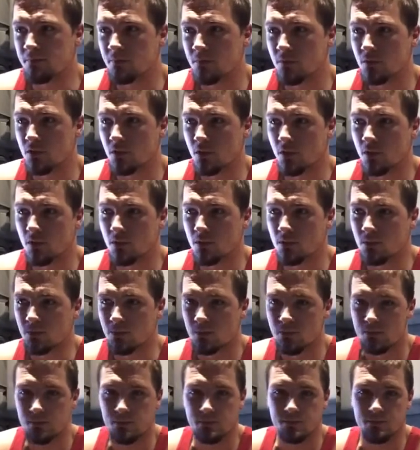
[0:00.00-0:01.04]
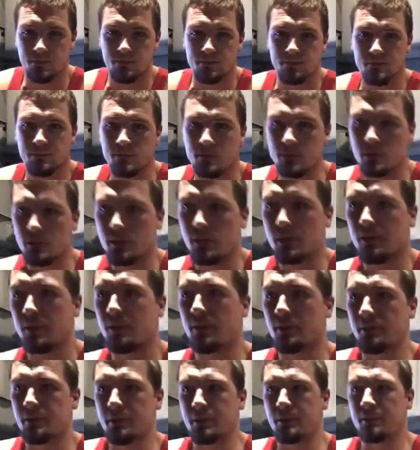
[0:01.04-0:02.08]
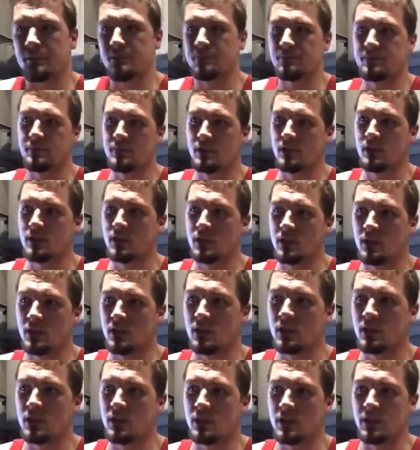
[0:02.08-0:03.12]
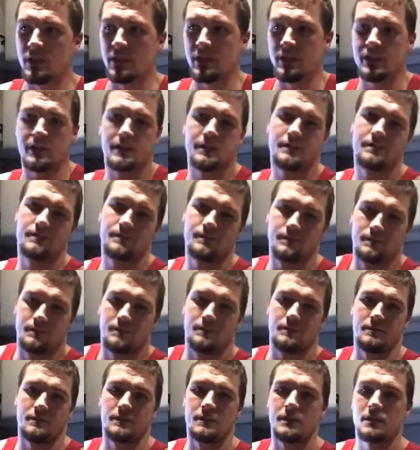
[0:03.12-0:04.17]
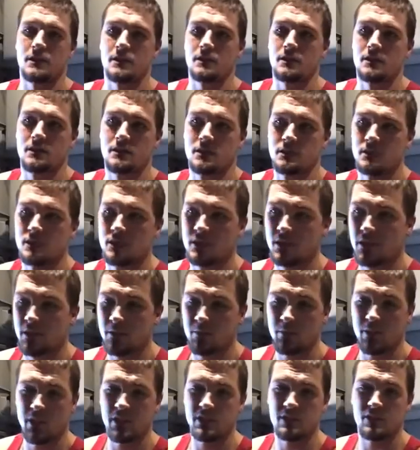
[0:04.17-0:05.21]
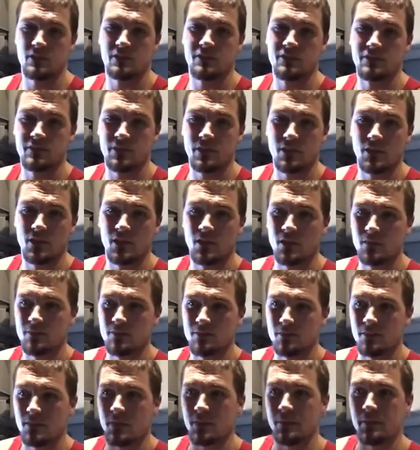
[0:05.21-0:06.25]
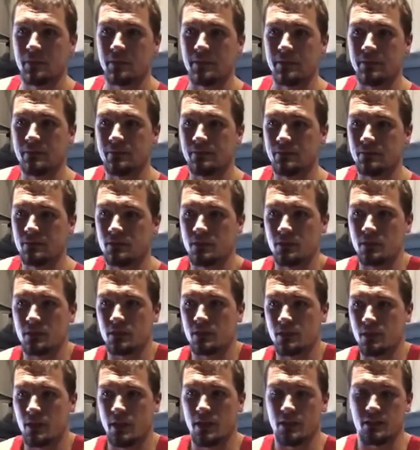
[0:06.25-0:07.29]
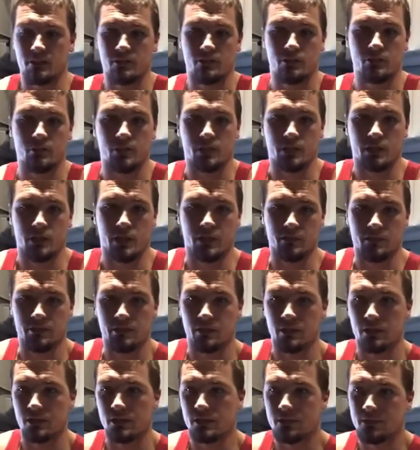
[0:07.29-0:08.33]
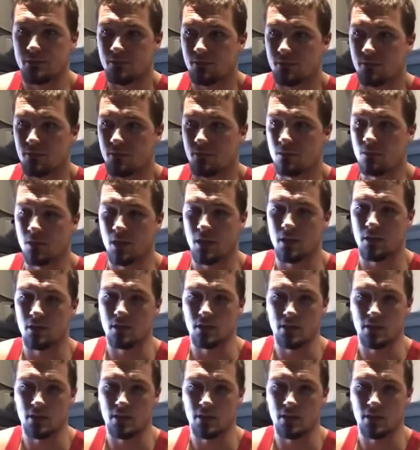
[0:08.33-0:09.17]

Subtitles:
So, I mean, he can basically fill up. I mean, he's not too much heavier rather